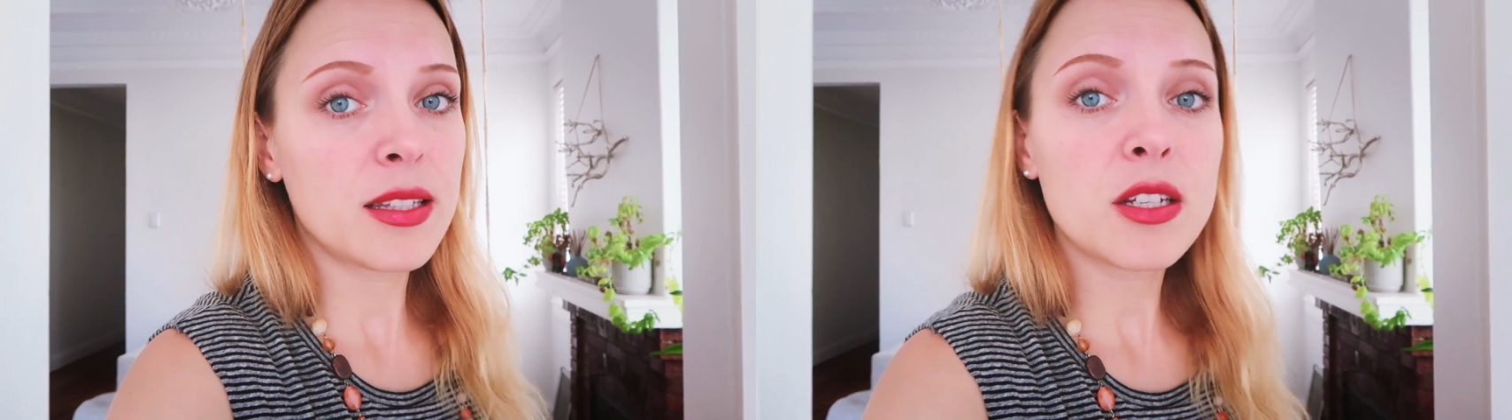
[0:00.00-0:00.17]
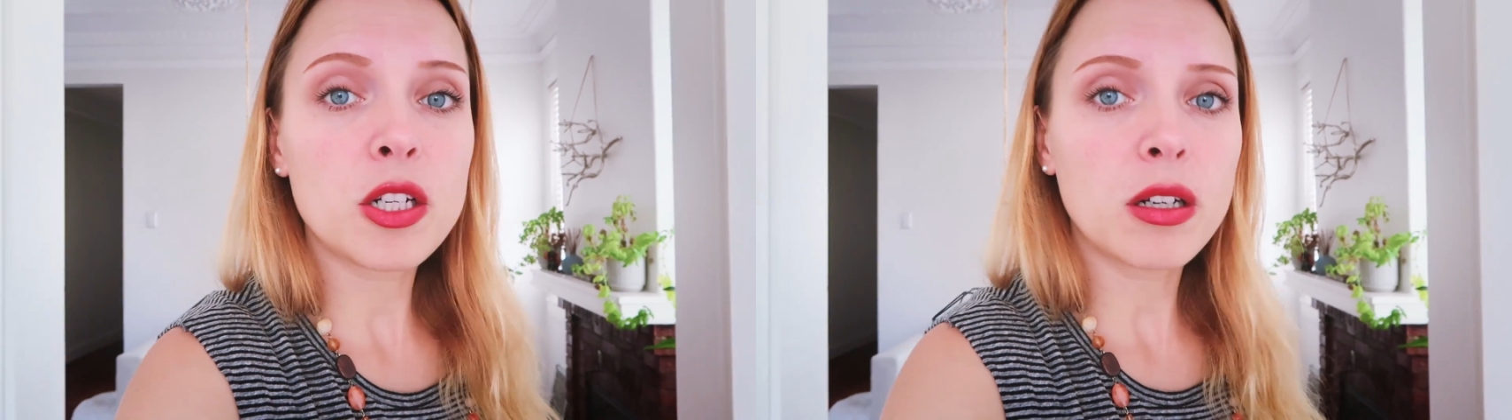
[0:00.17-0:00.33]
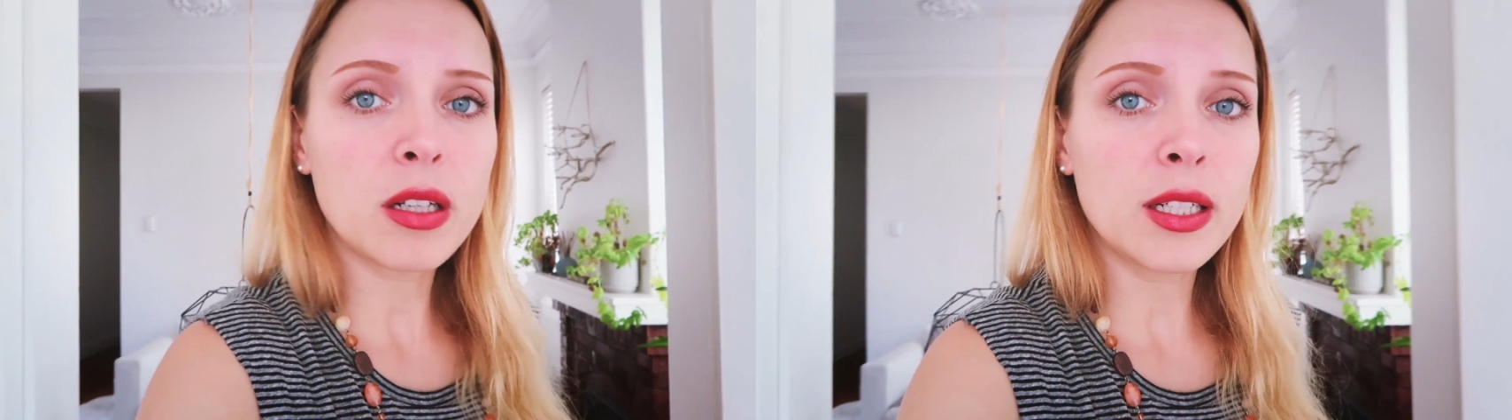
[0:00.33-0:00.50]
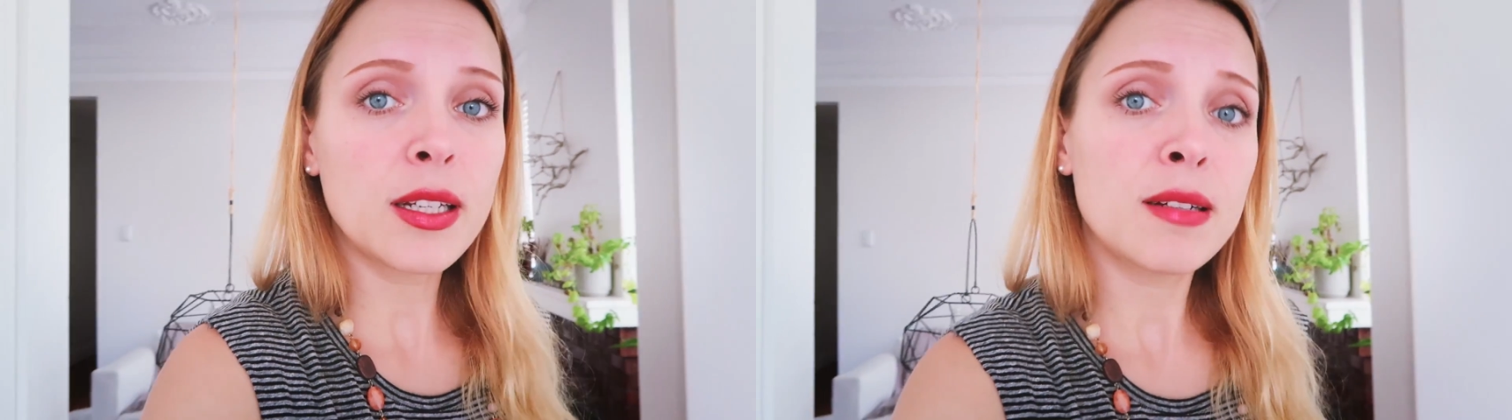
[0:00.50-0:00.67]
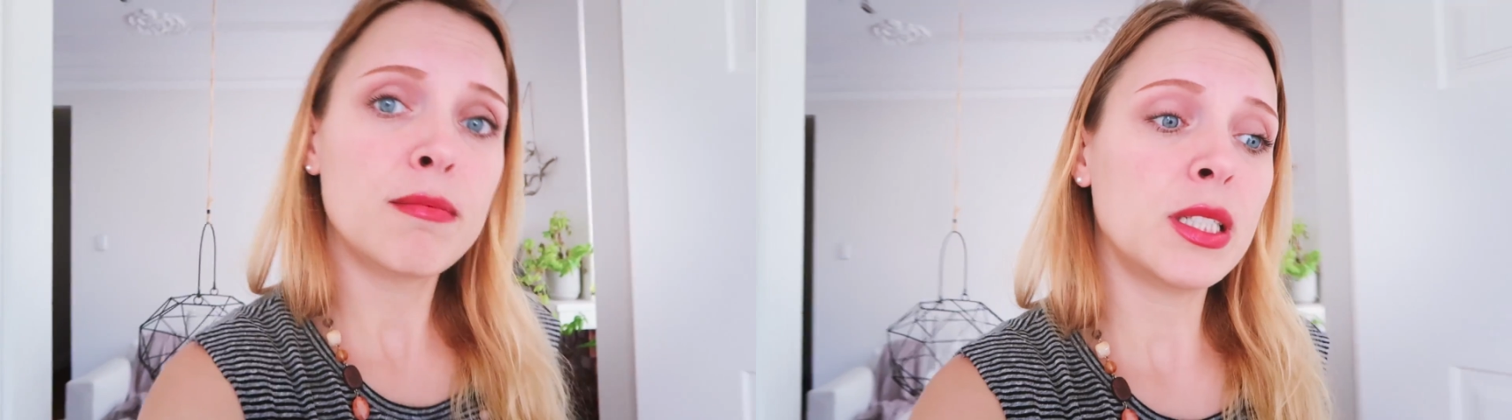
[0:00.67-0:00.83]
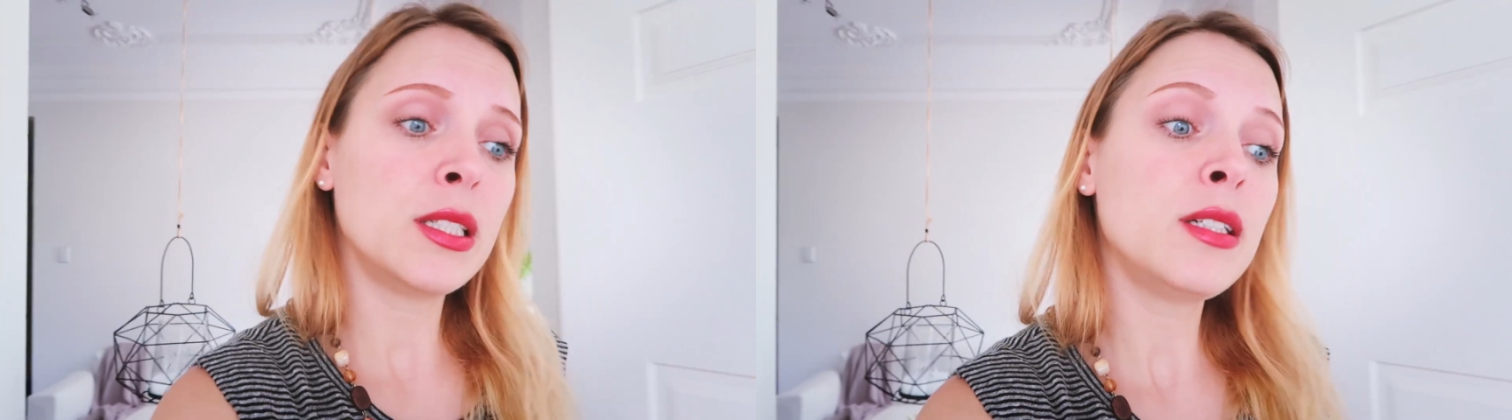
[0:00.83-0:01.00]
It's a shocking
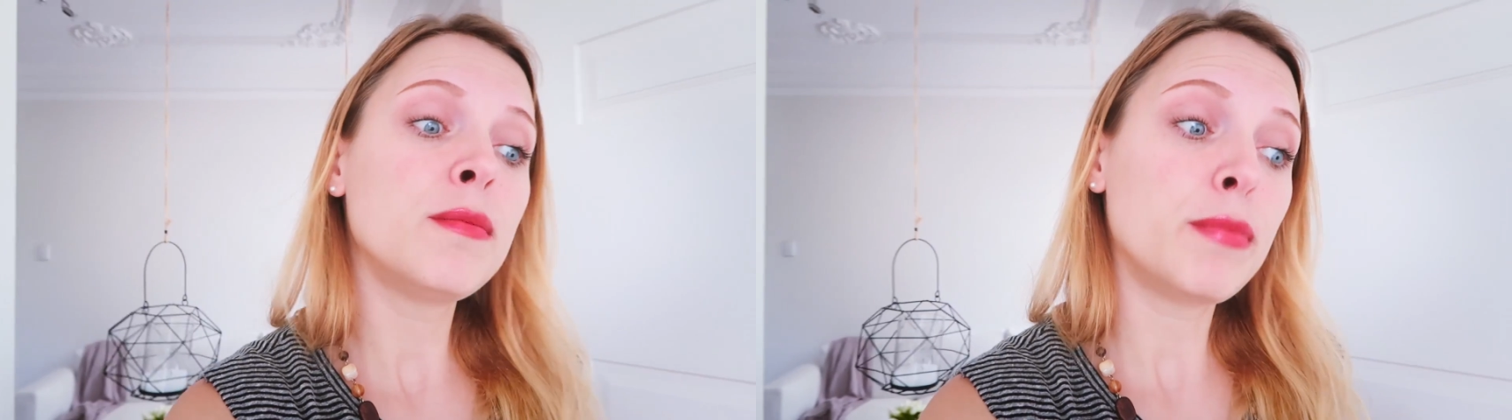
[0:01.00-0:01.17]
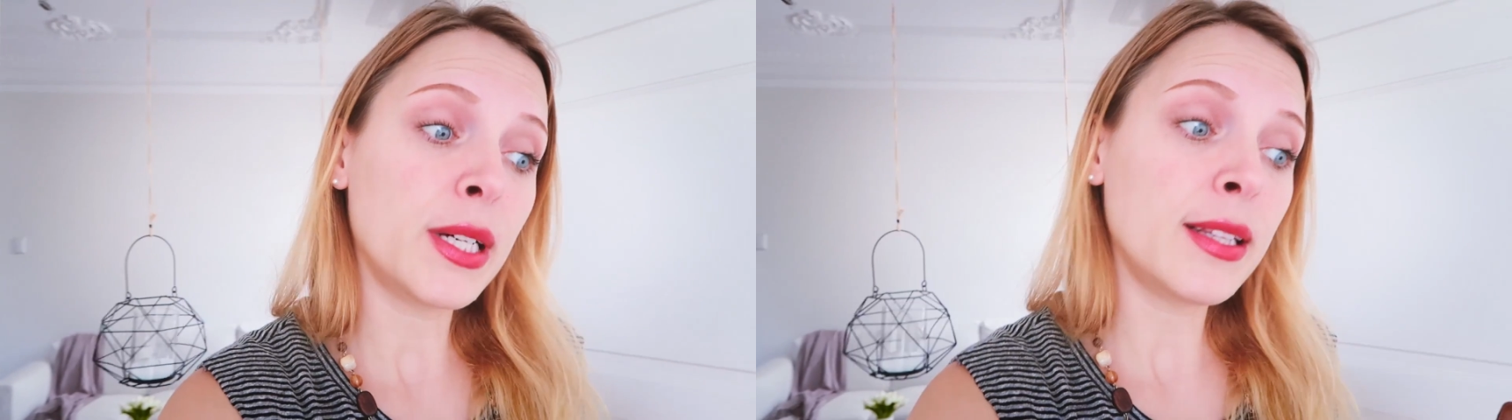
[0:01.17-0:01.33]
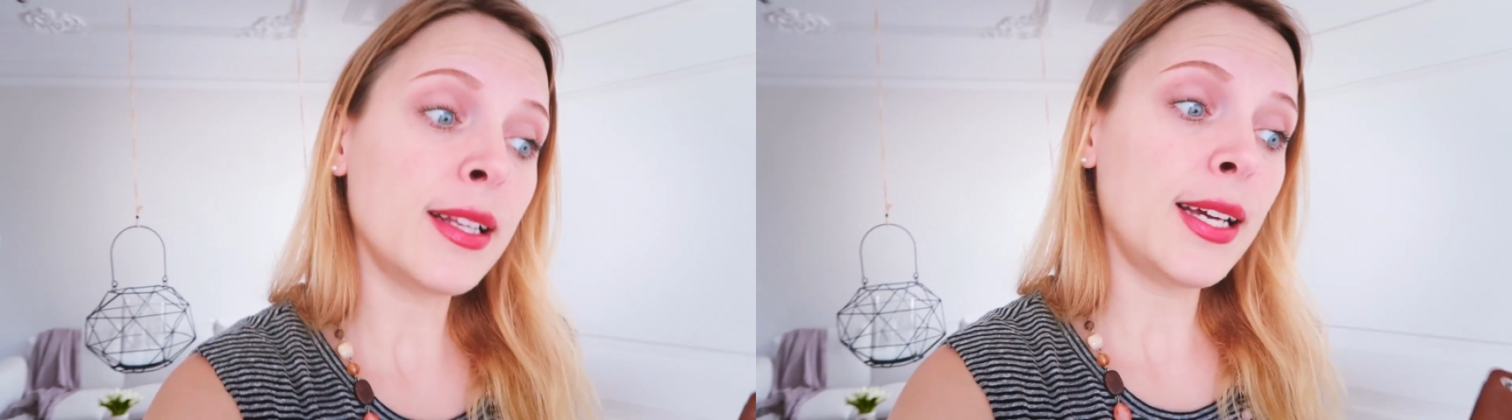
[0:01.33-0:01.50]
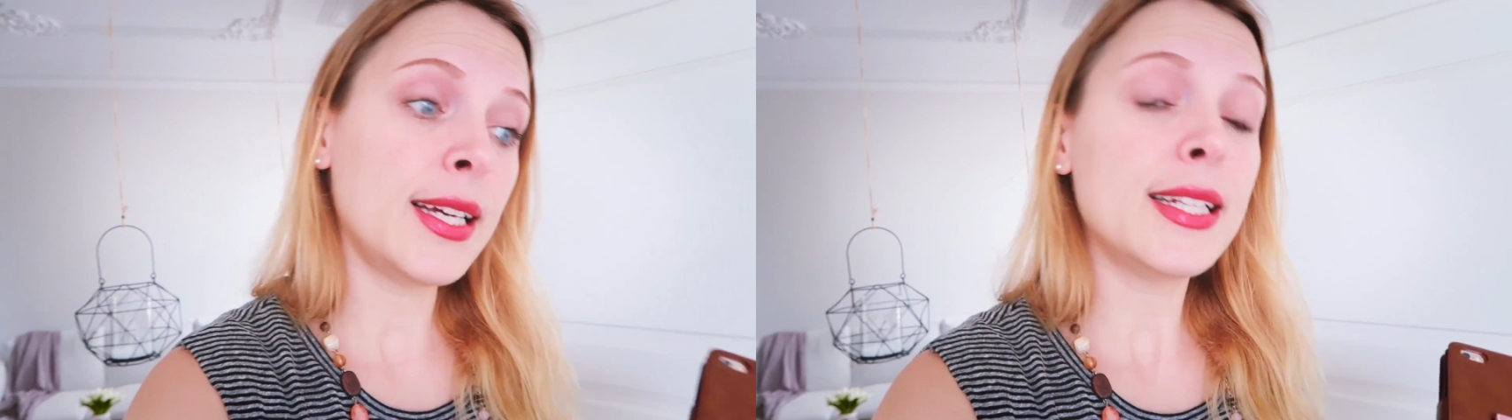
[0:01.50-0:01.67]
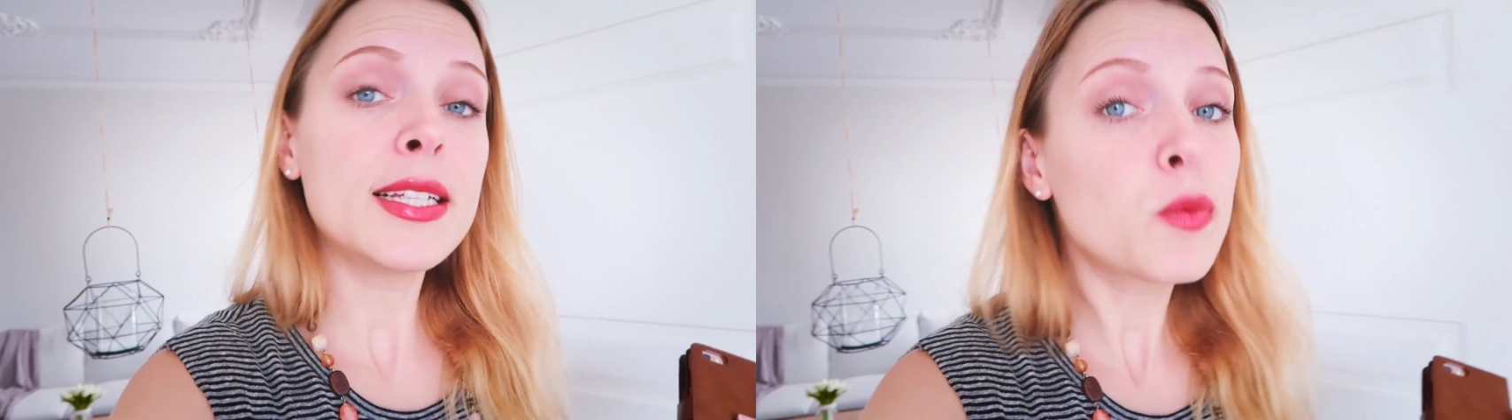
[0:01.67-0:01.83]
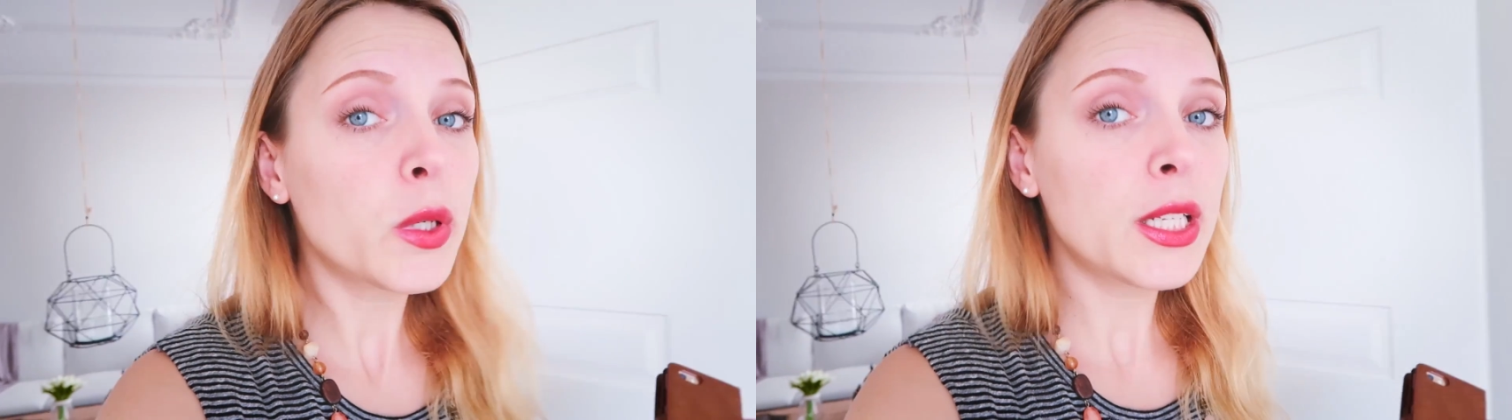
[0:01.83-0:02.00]
number, but it
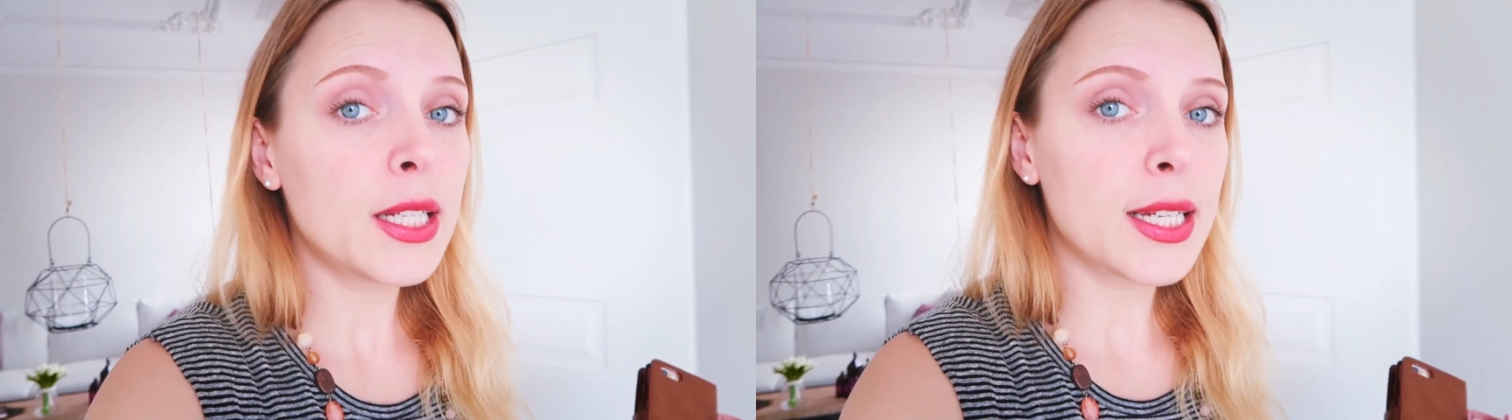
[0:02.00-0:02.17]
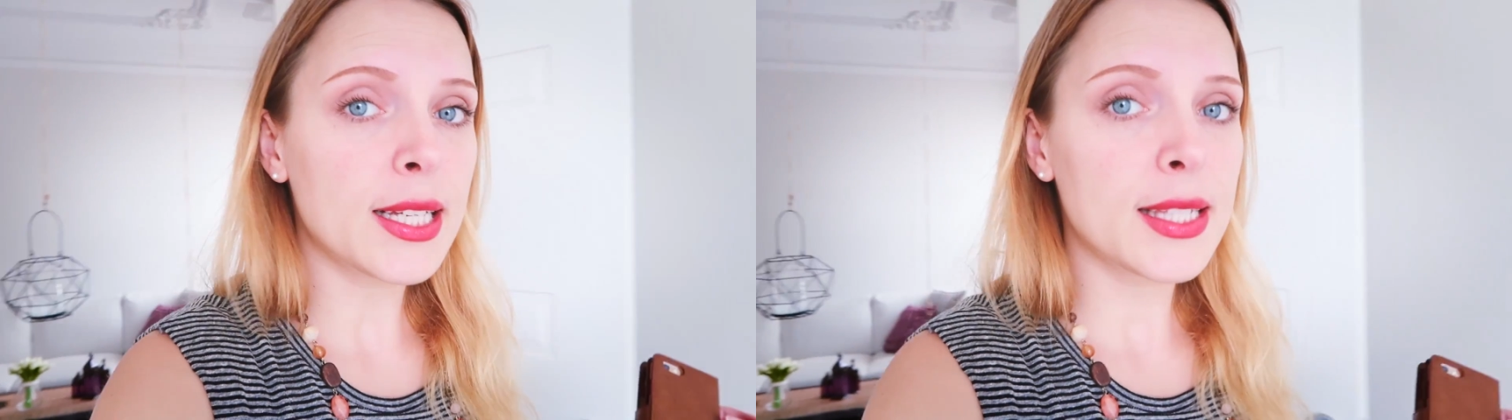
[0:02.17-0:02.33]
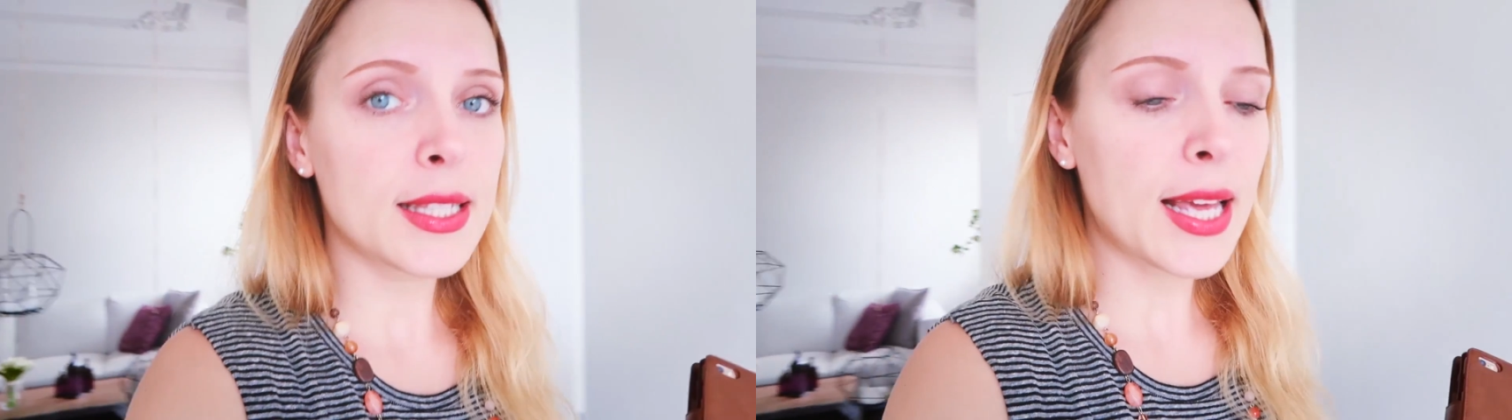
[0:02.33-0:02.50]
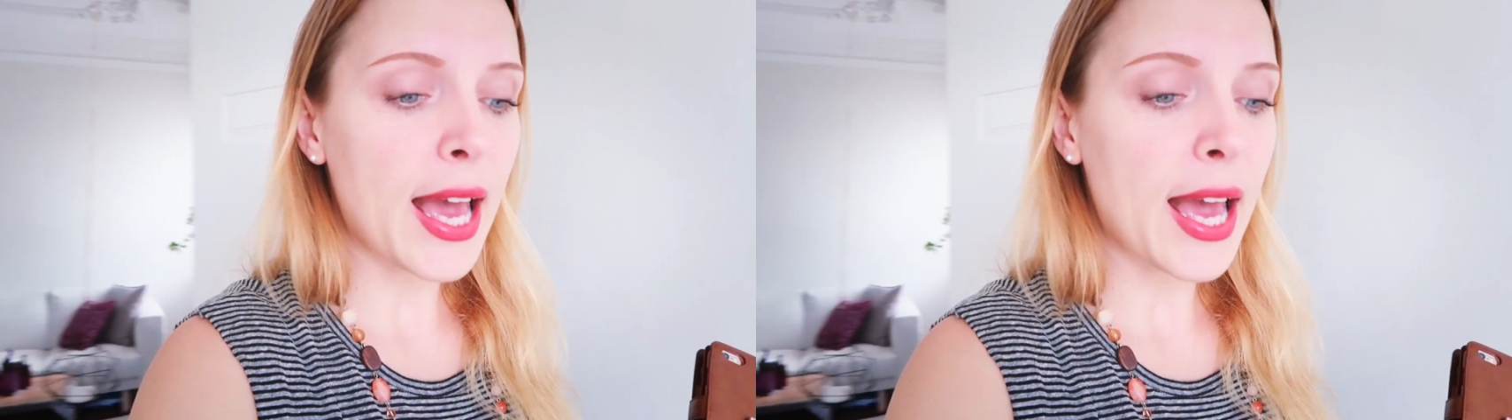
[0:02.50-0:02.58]
is what it is.